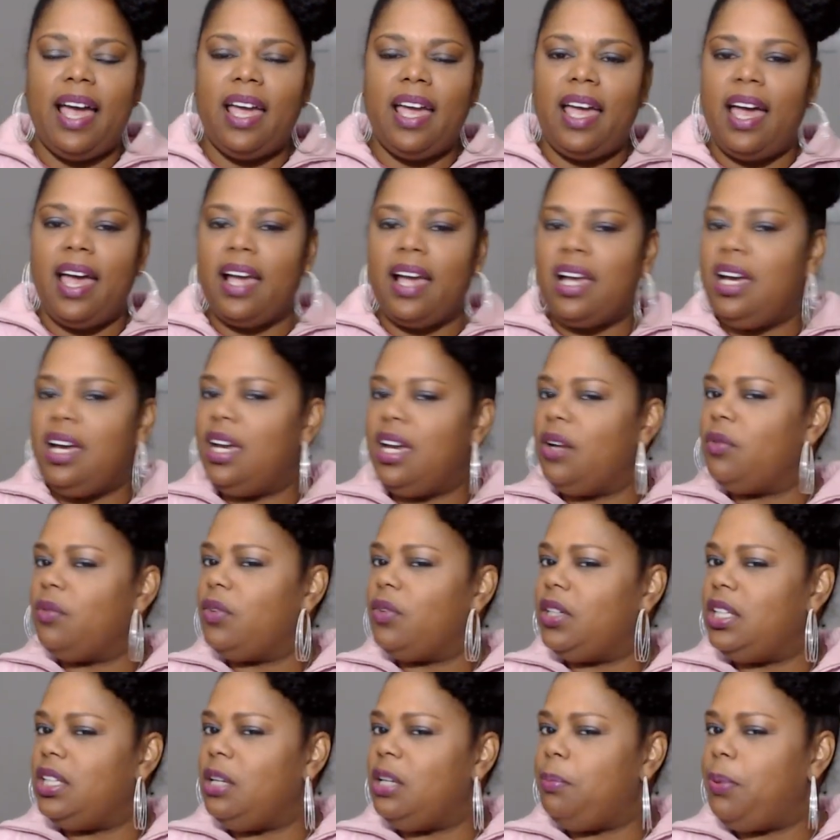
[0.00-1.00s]
I couldn't
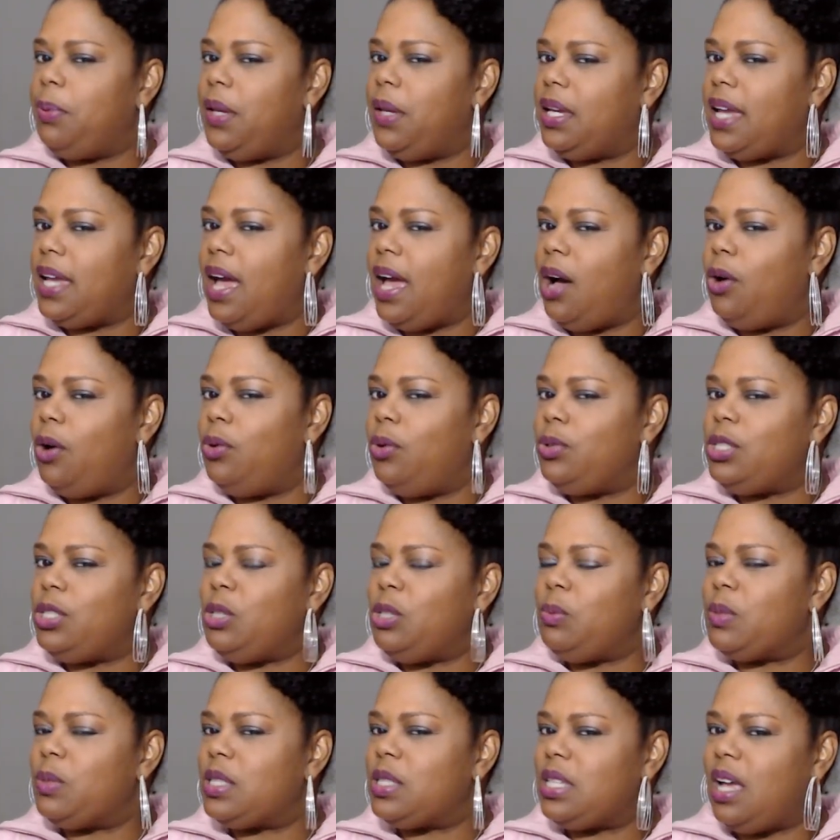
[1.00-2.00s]
really pick out who she
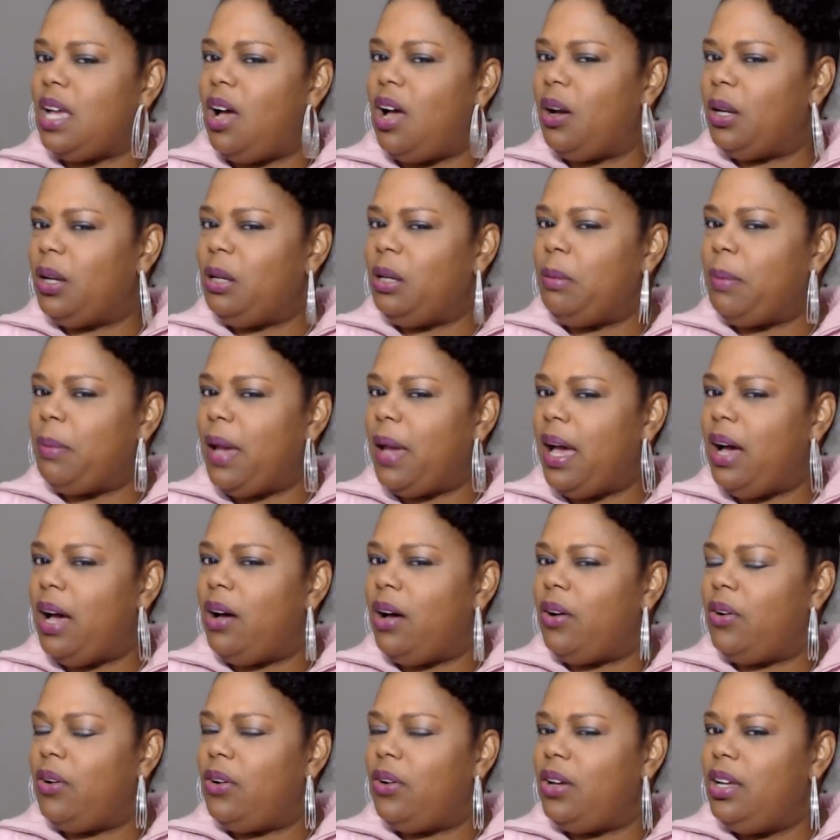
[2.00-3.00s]
was talking
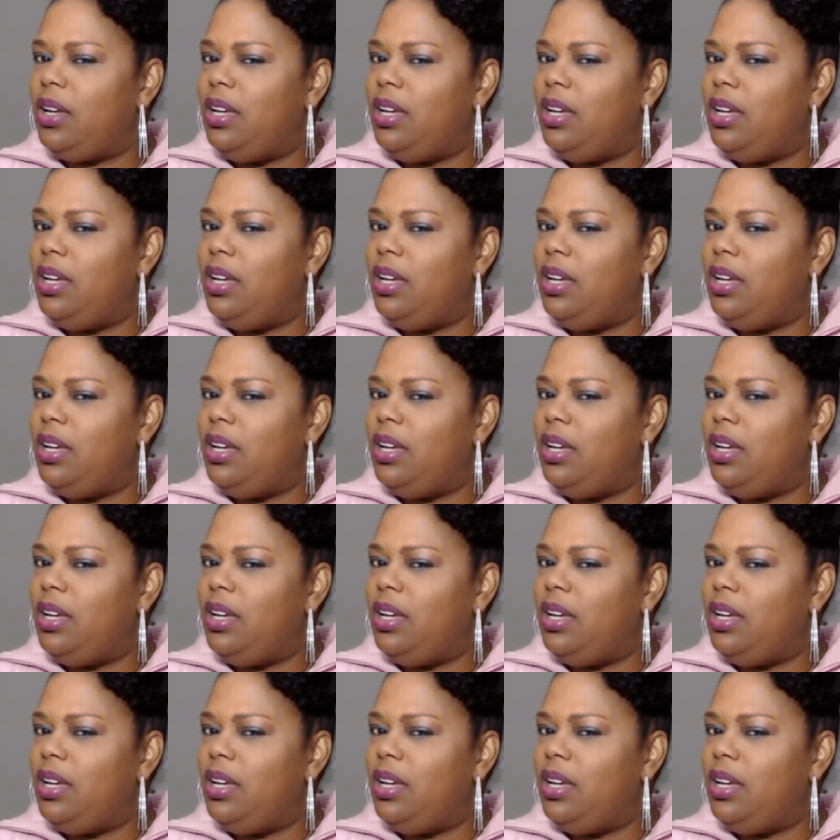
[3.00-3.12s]
about.